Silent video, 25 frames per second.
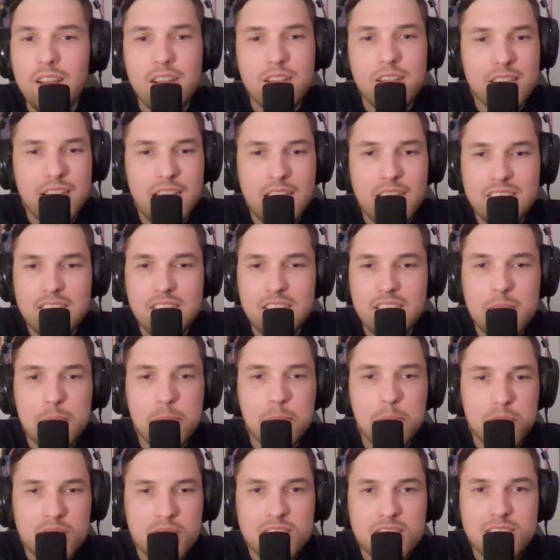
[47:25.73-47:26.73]
The guy's gonna
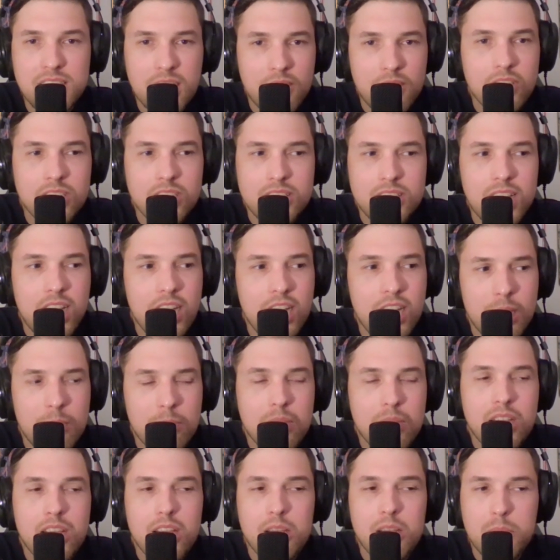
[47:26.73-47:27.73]
get blitzed every
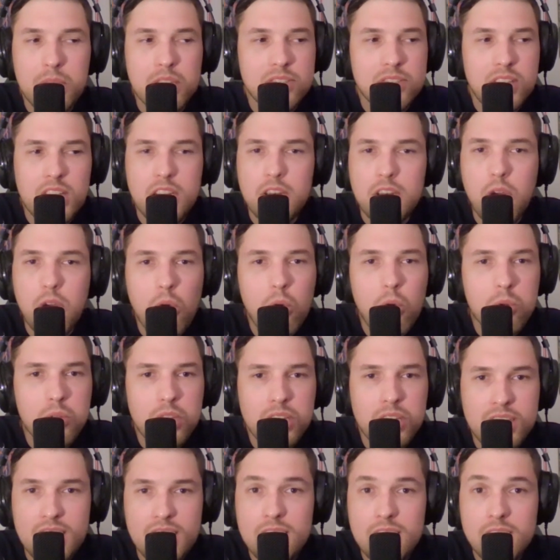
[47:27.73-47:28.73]
time because they know
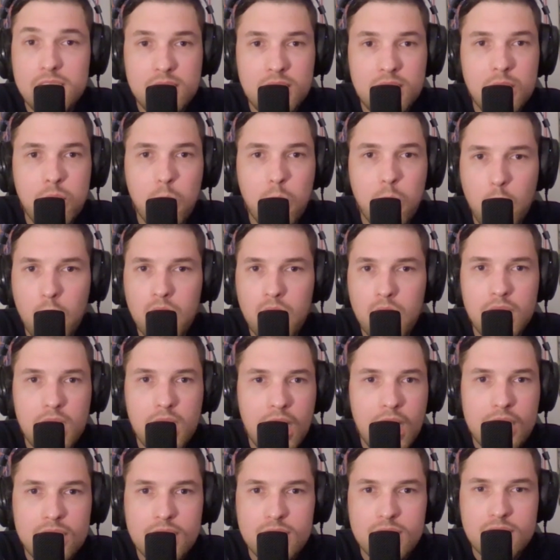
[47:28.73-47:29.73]
that he's the one
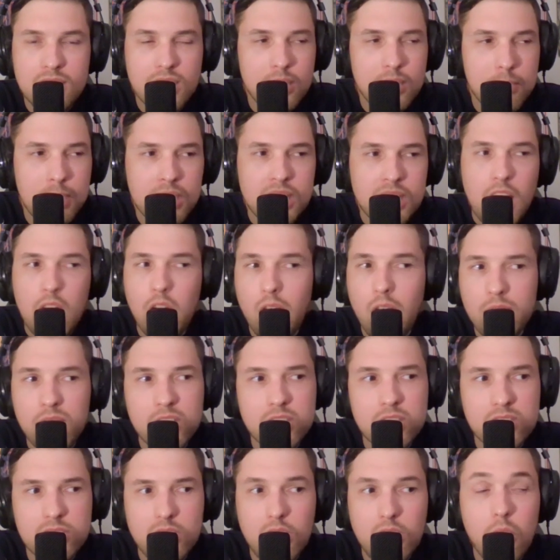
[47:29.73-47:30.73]
guy that's gonna make that
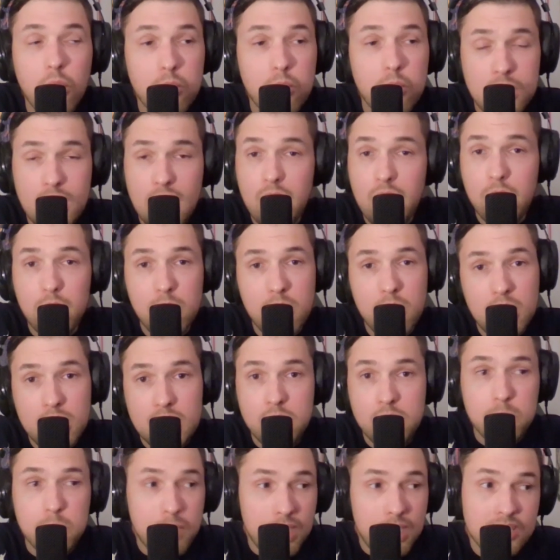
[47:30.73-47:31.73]
offense go. Now,
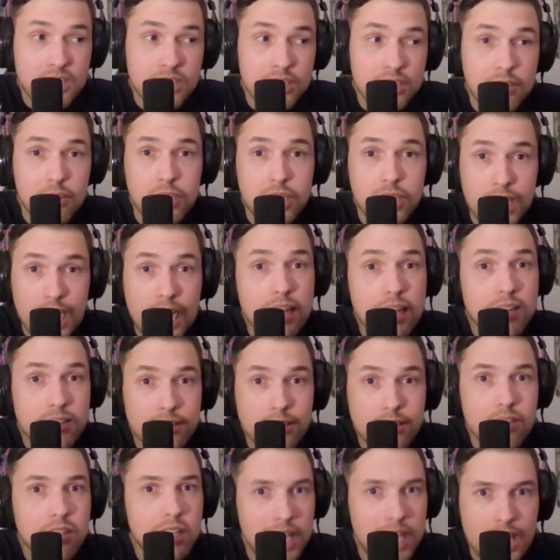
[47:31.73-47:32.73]
he'll probably still get
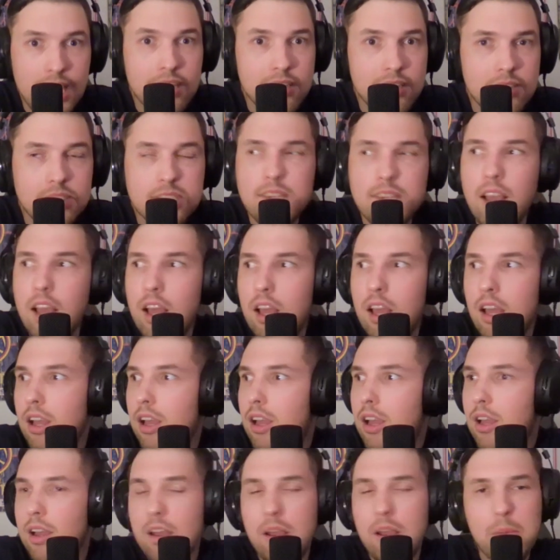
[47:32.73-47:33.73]
his,
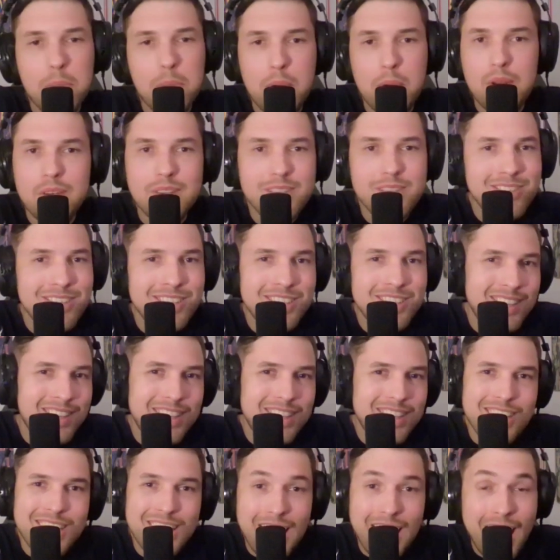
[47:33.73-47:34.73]
but
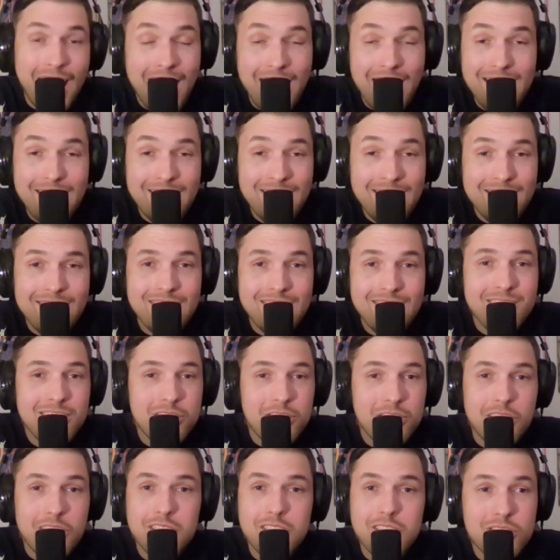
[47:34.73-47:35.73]
Cat,
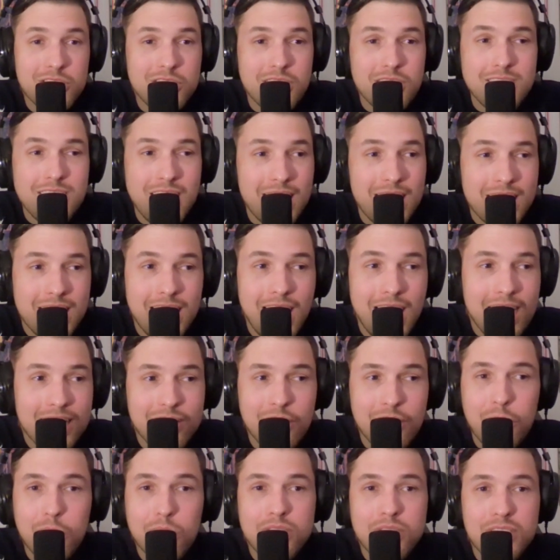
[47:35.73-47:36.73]
you're gonna just attack Cat
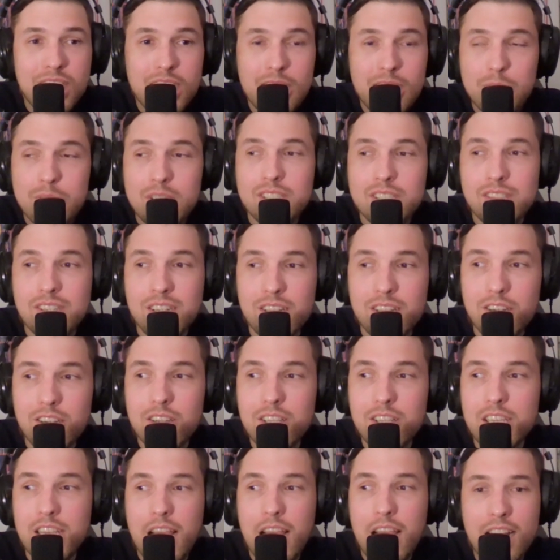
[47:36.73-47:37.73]
the whole time because
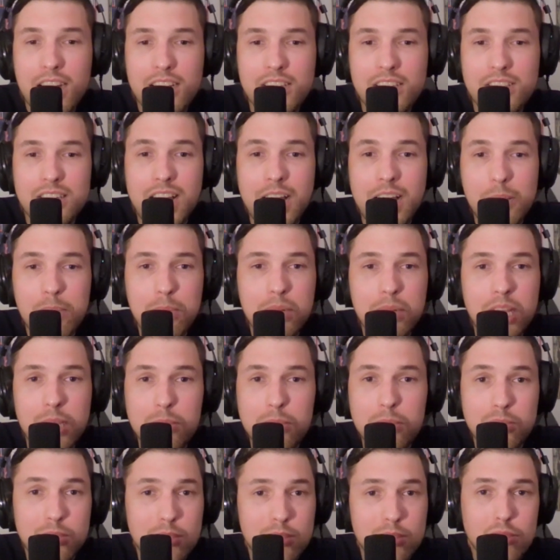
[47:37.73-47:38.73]
clearly Cat has not been
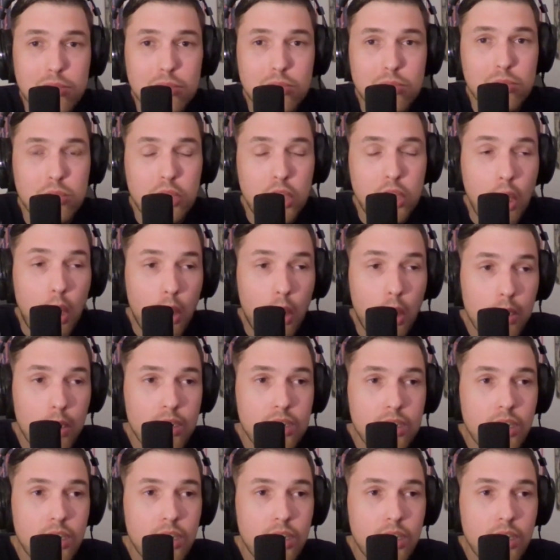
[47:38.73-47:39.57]
able to guard